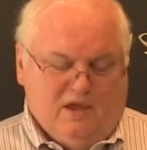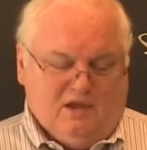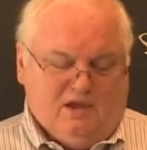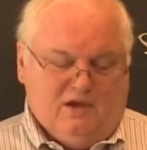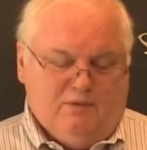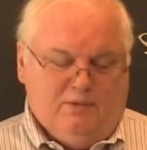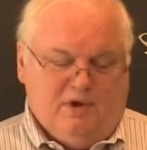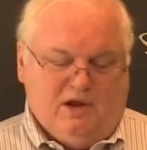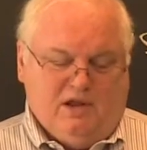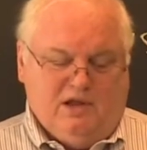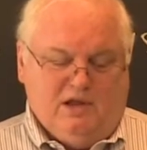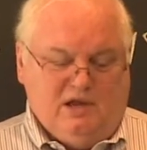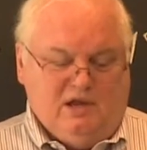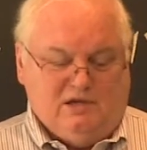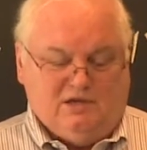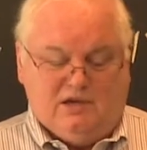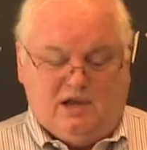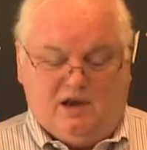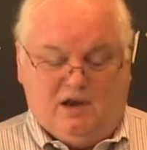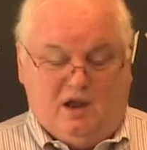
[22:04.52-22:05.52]
Committee,
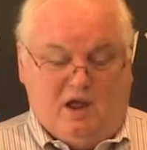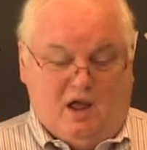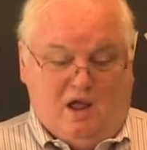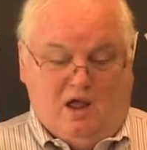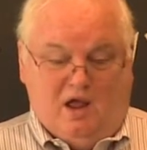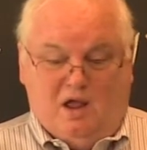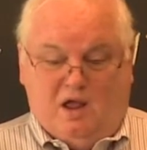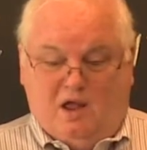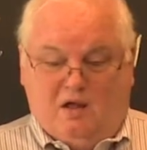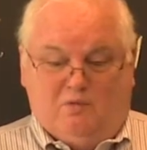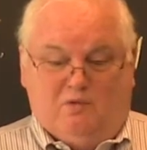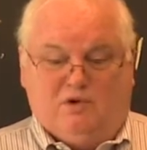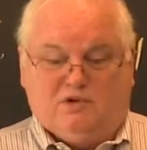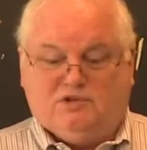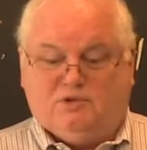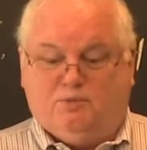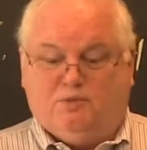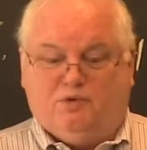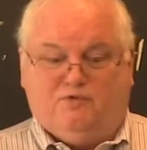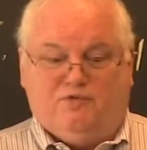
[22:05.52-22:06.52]
he said, well,
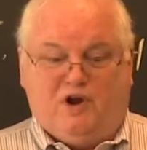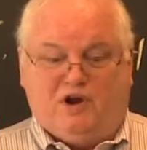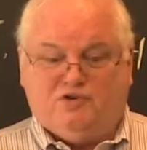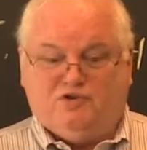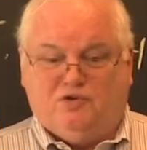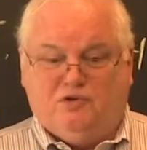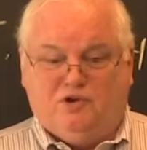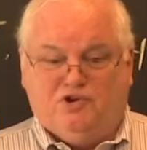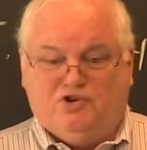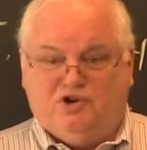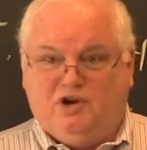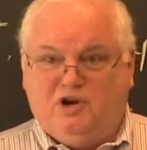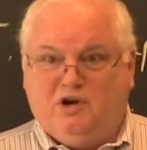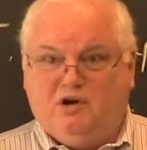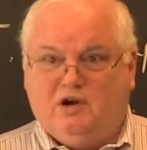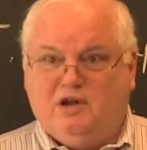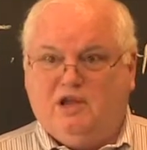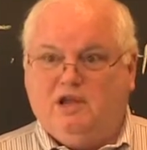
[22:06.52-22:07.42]
as a professional engineer,